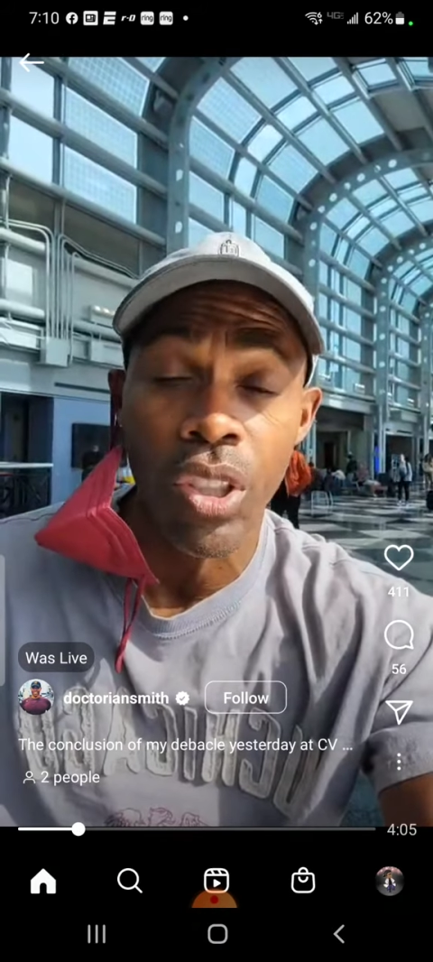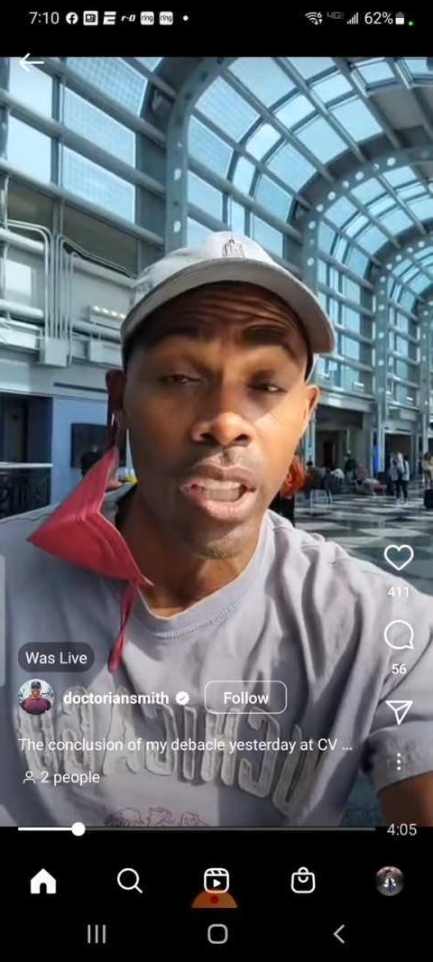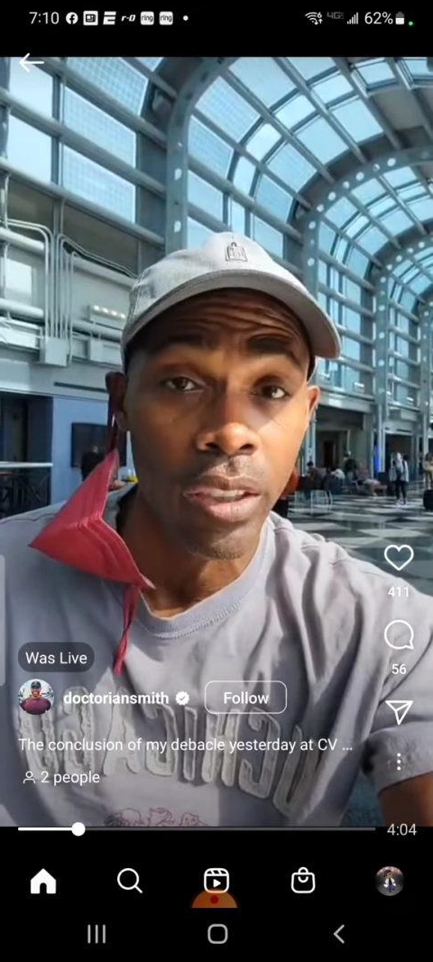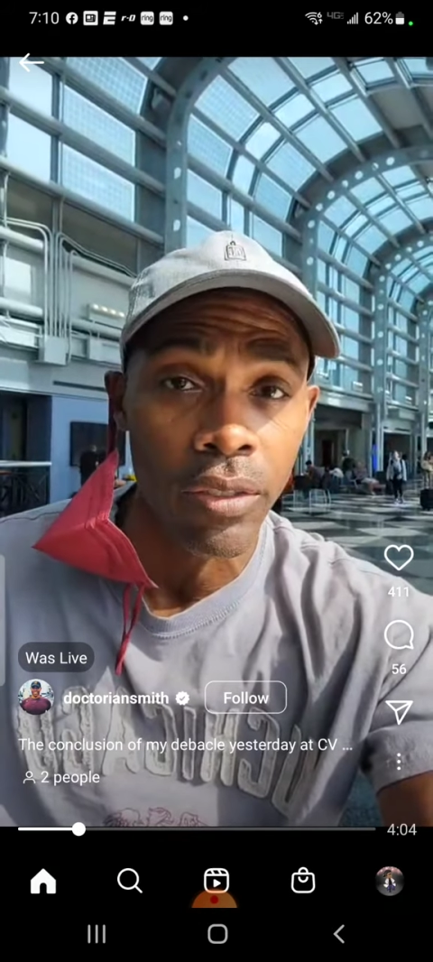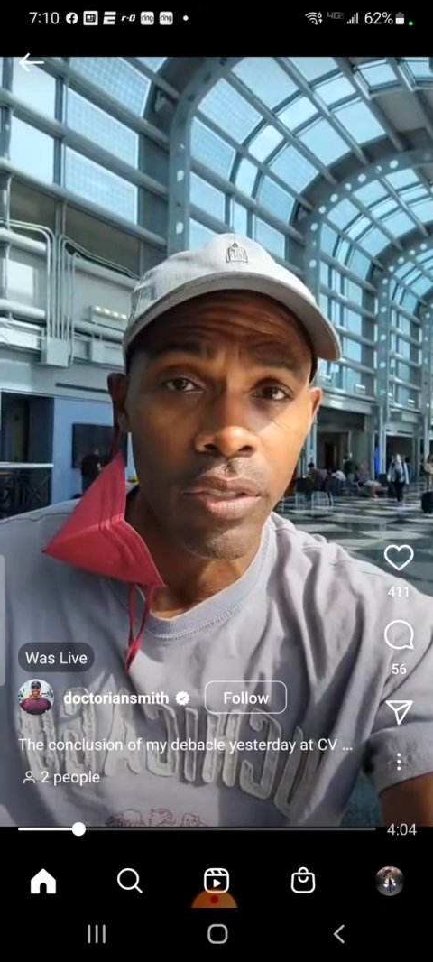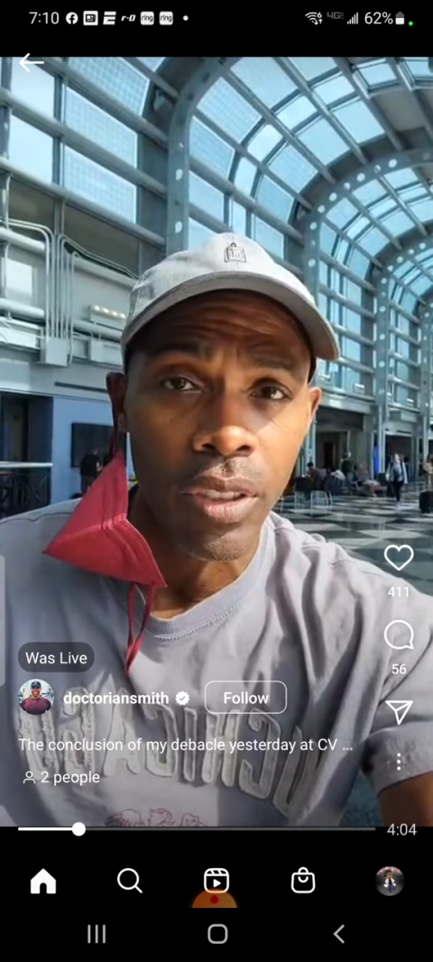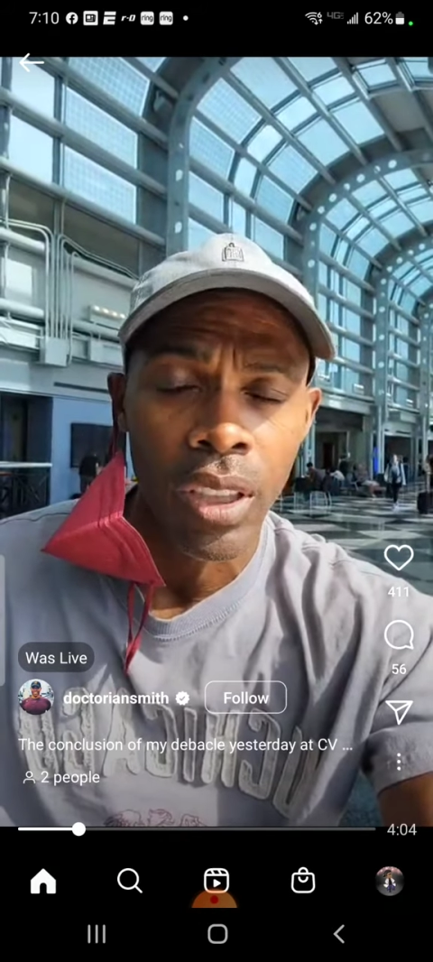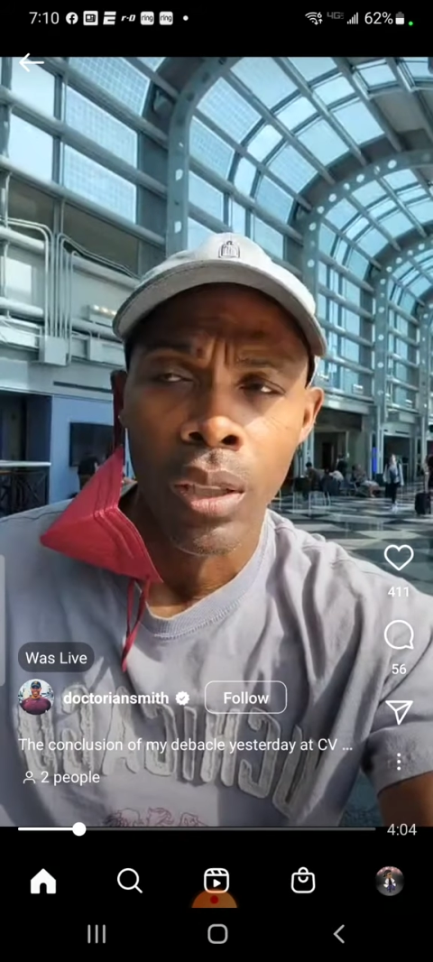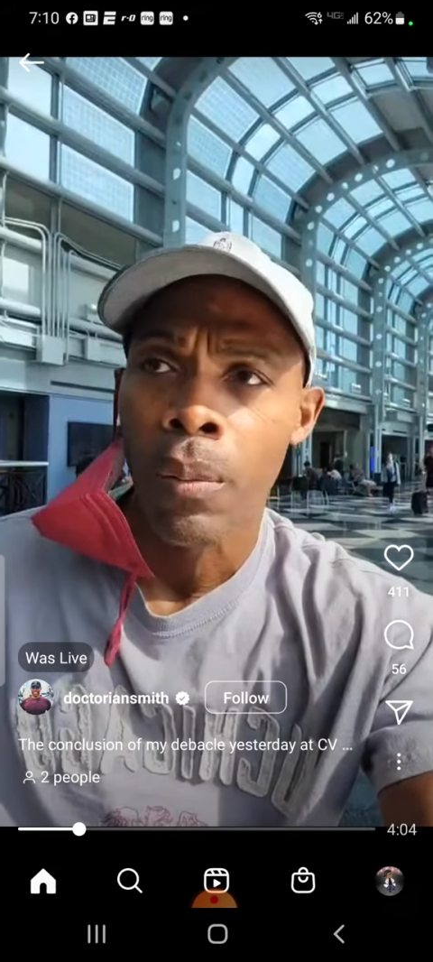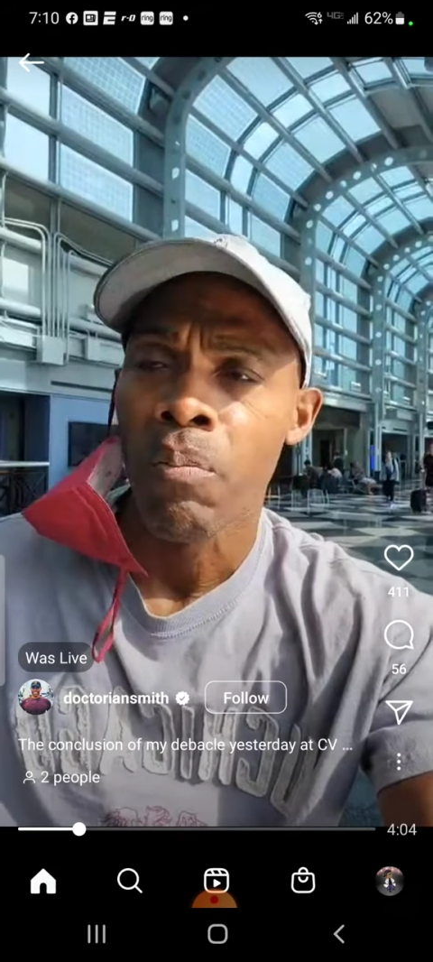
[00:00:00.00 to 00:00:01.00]
live,
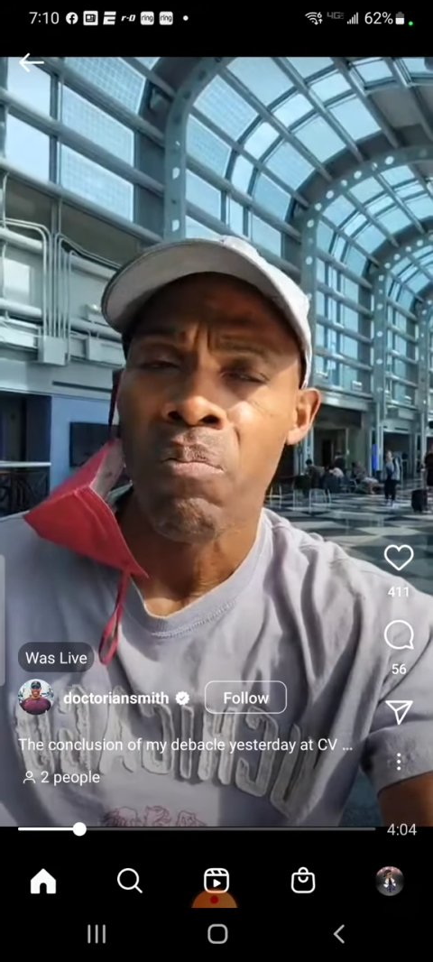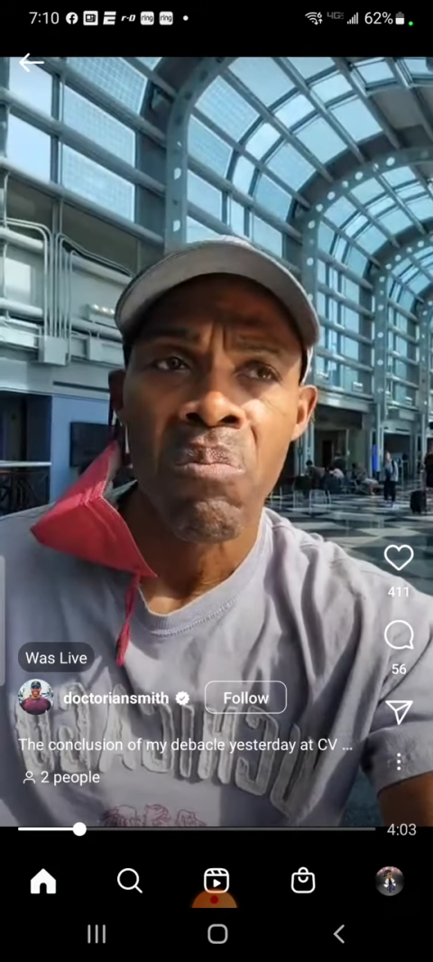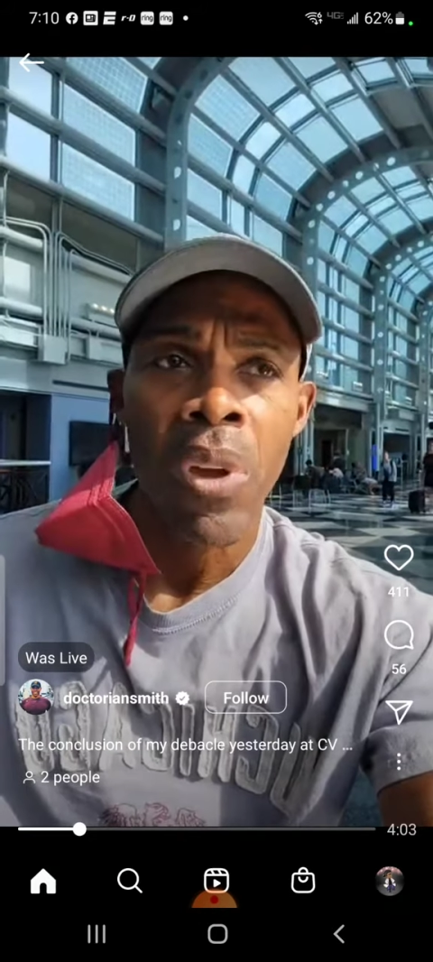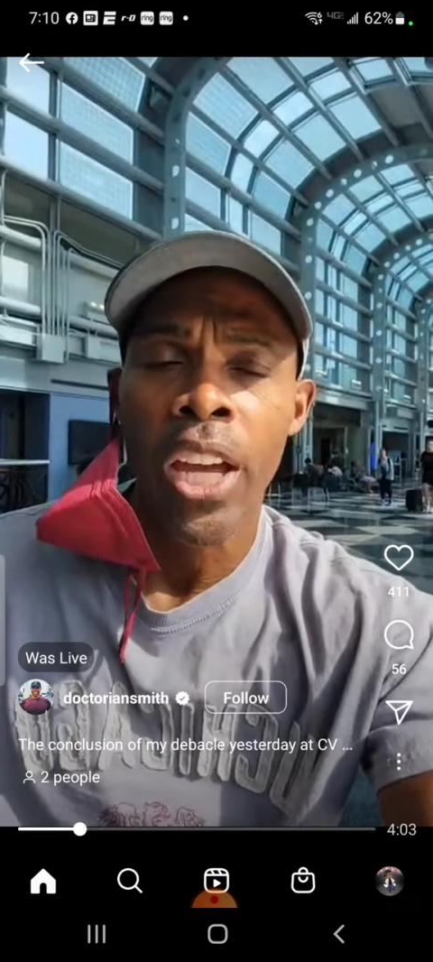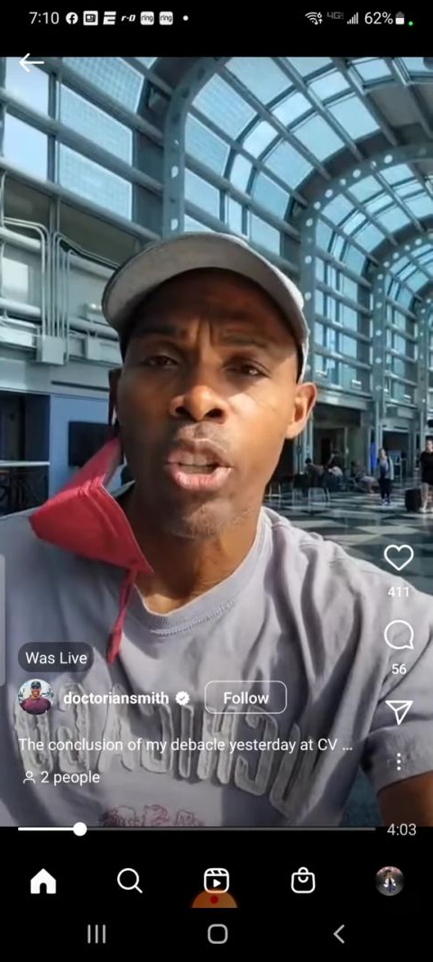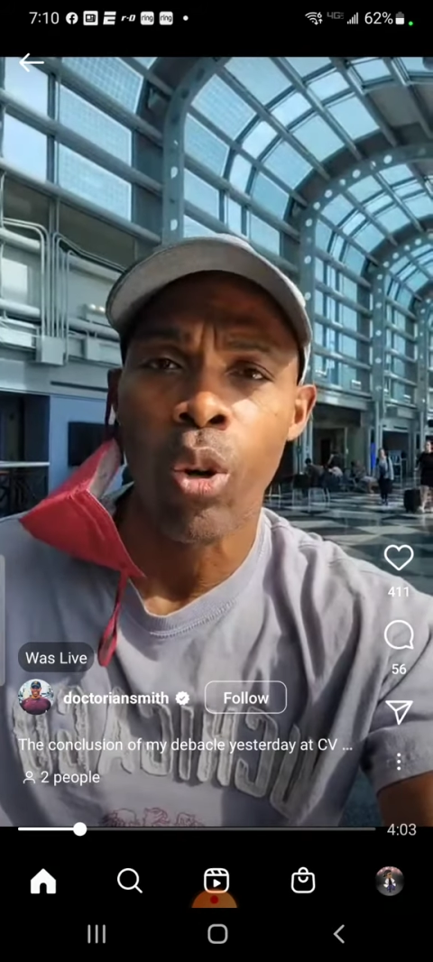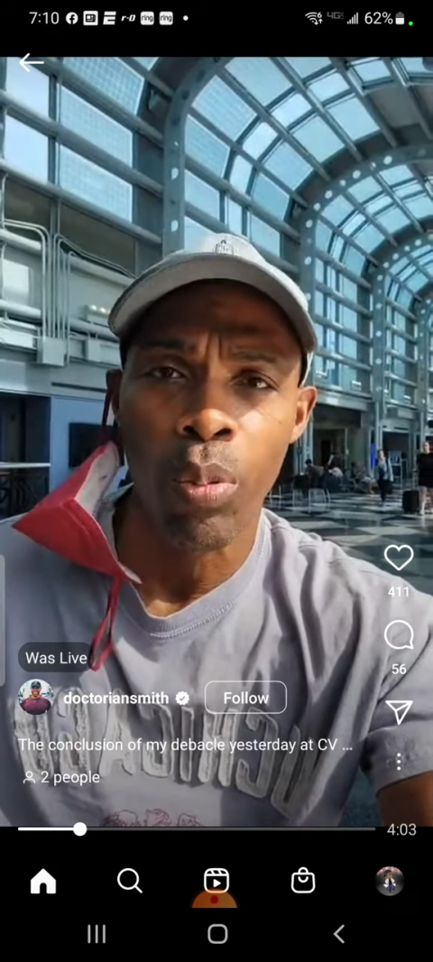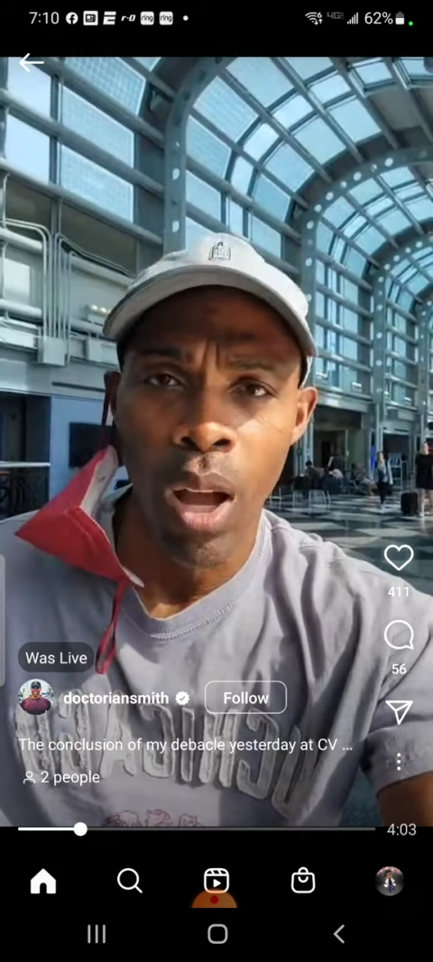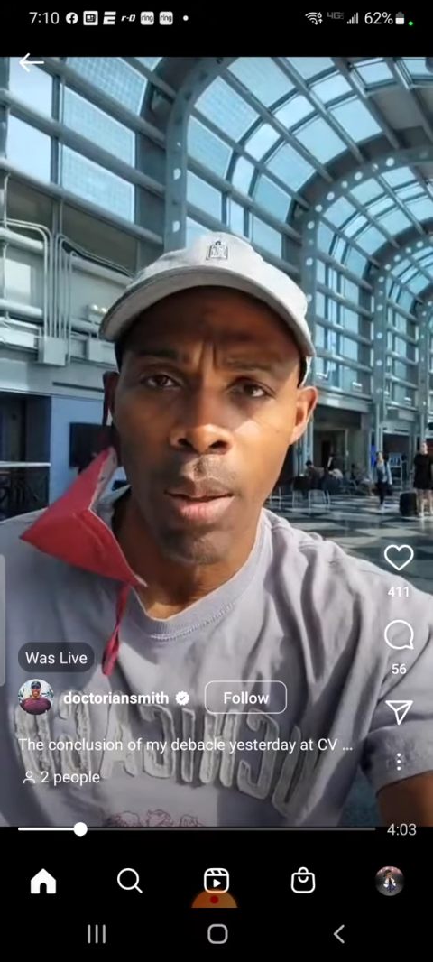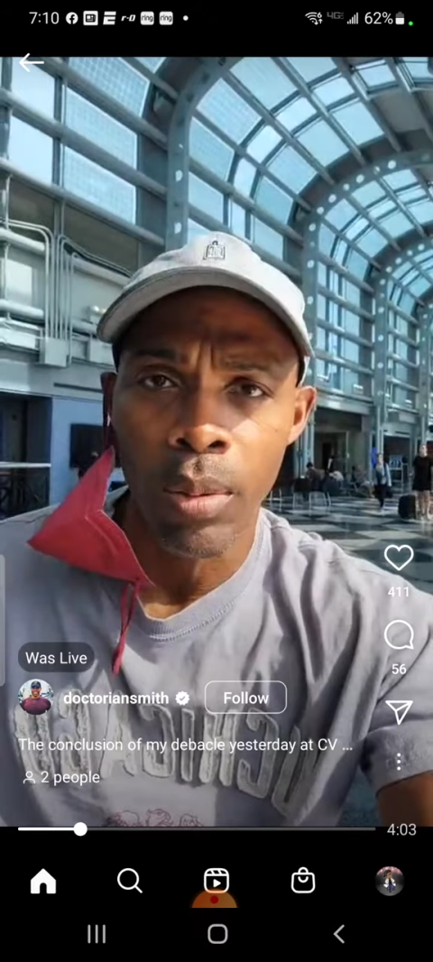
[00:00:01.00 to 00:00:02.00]
and no
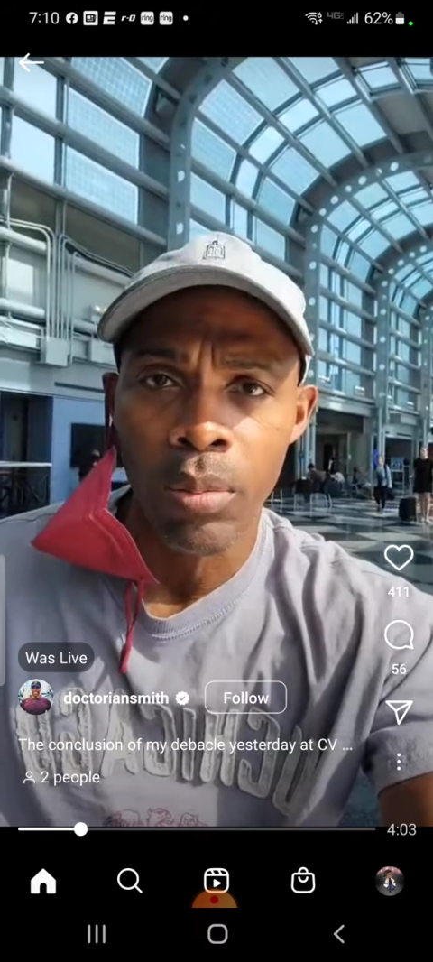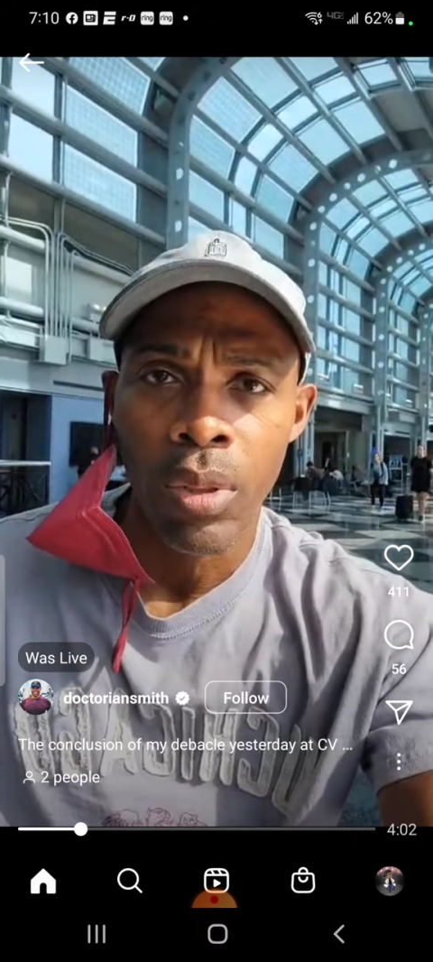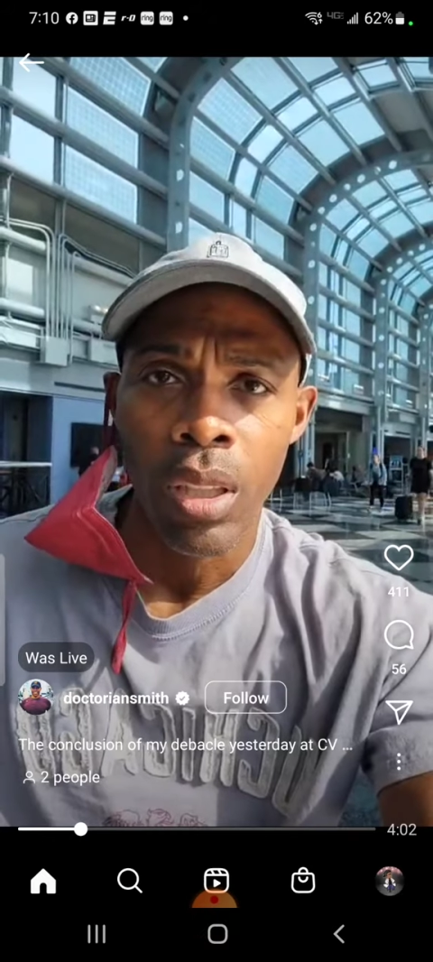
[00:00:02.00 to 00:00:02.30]
problem.